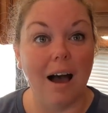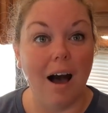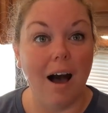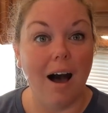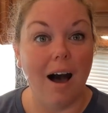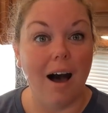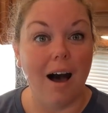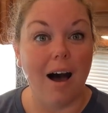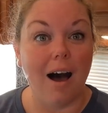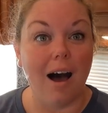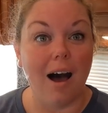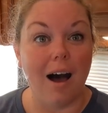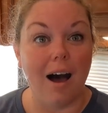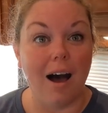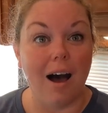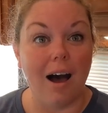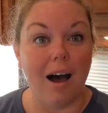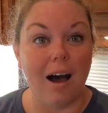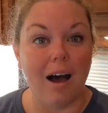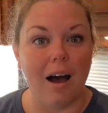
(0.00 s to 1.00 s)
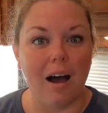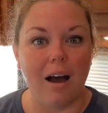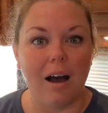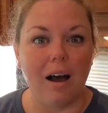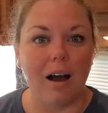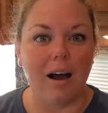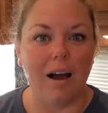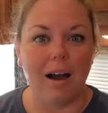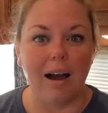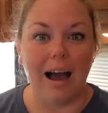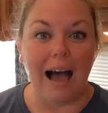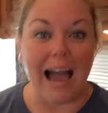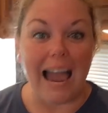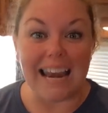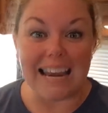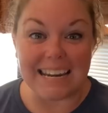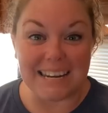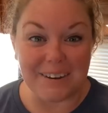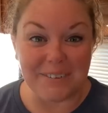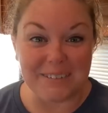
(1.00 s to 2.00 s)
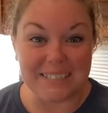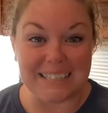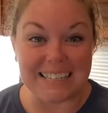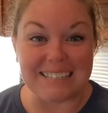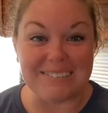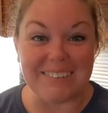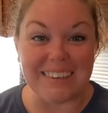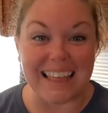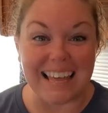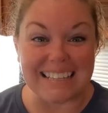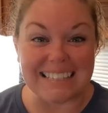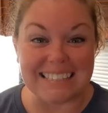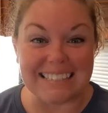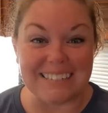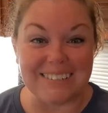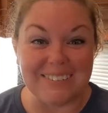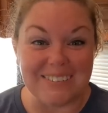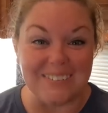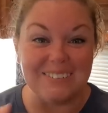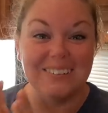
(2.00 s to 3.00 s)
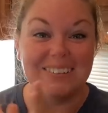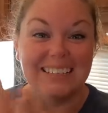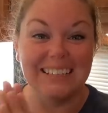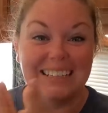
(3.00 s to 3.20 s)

five days. I didn't know it was going to be that soon.